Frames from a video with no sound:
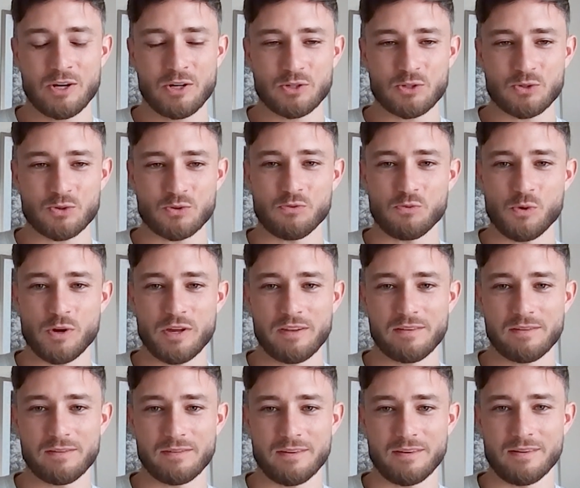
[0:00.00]
sort of
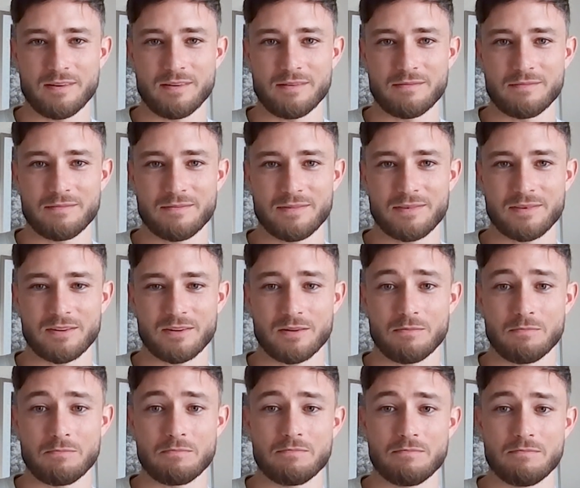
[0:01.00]
win the
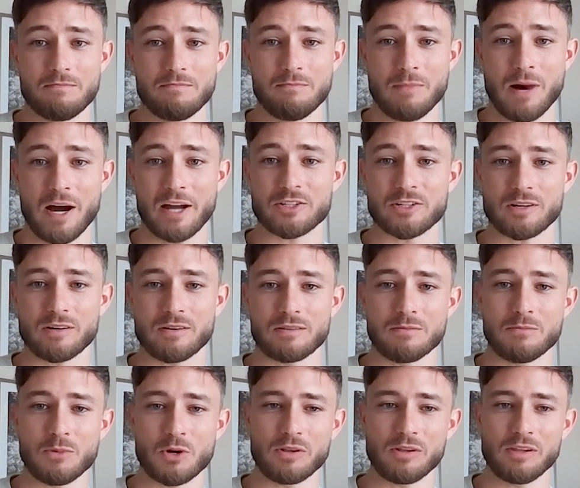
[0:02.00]
the mind share at the
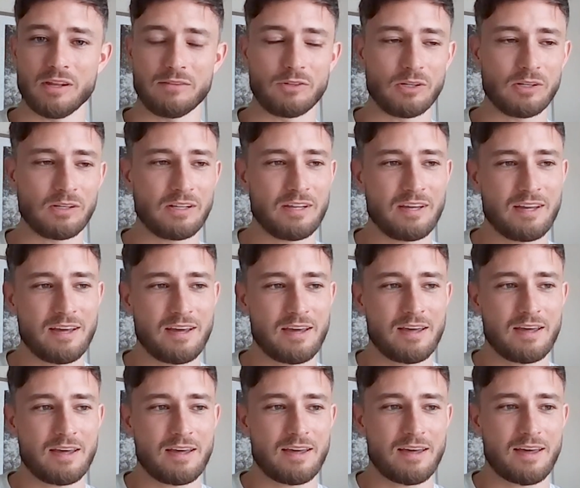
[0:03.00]
model level.
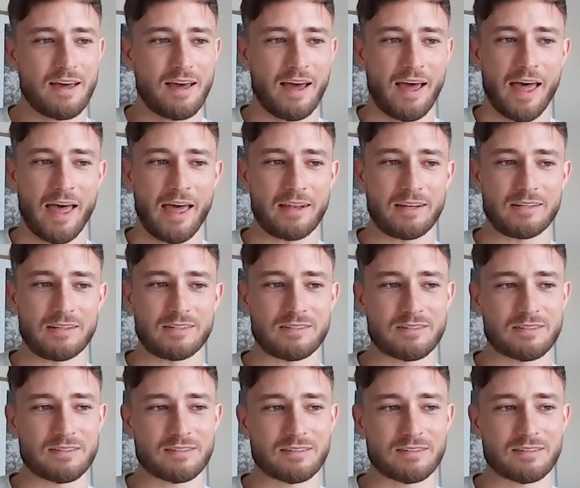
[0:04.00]
And